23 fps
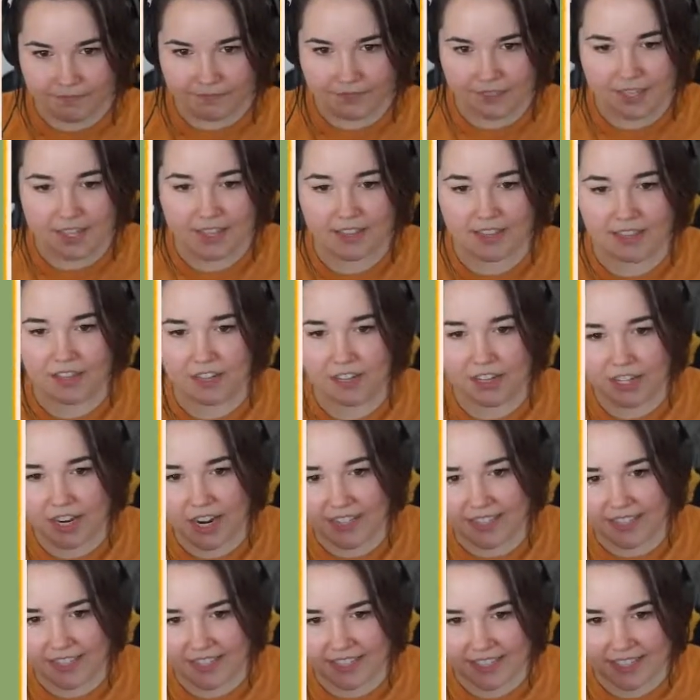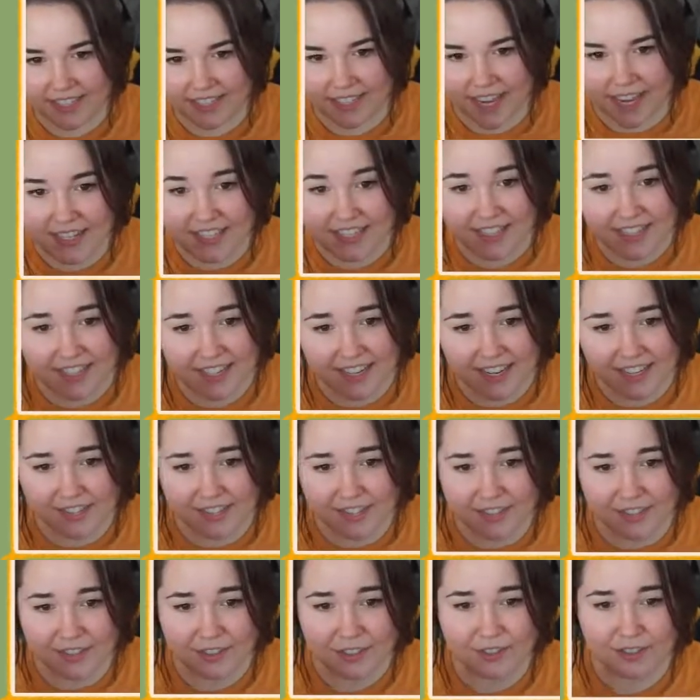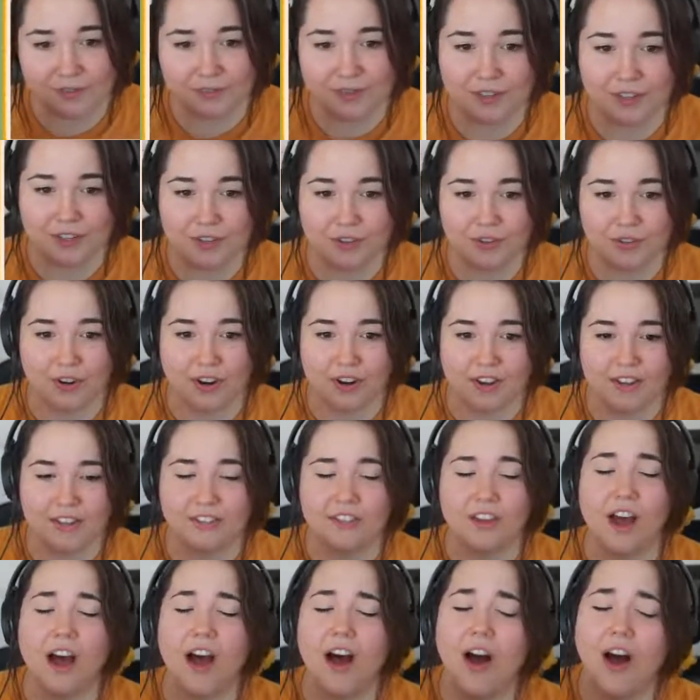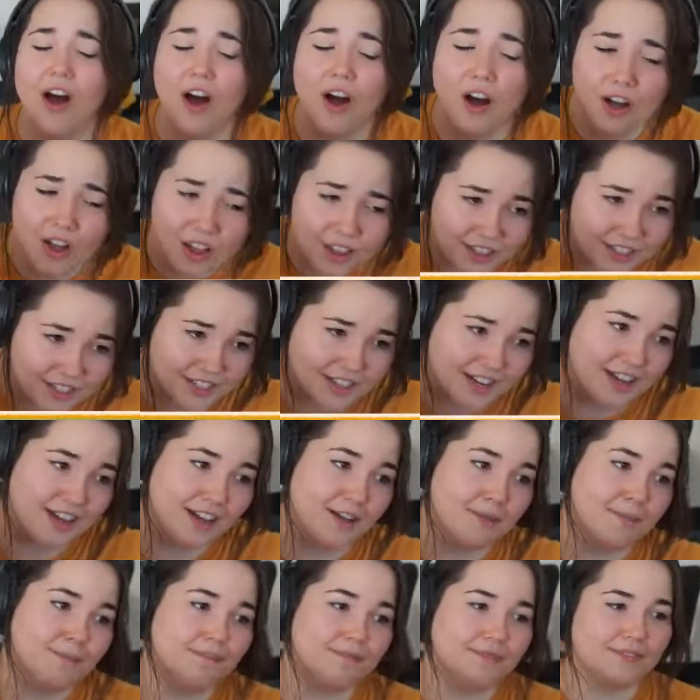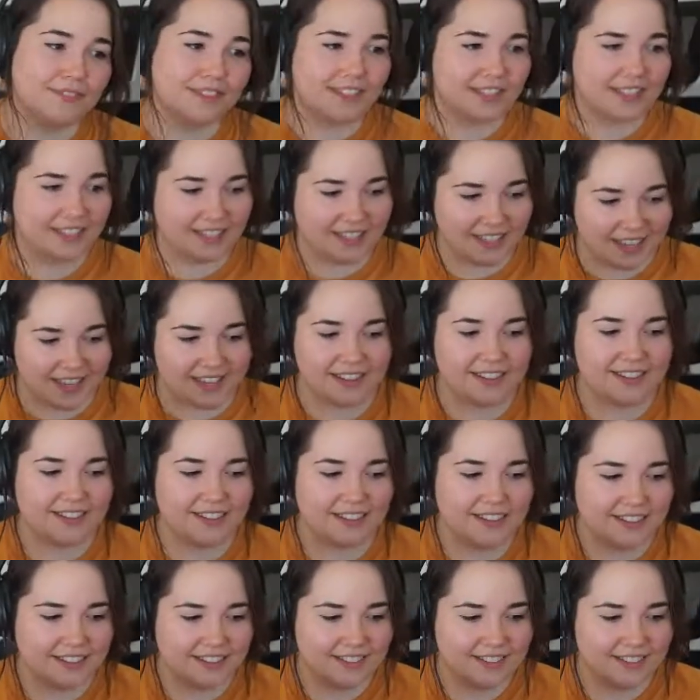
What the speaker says: Anthony Jackson says, I did and still do figure drawings all the time. Yeah.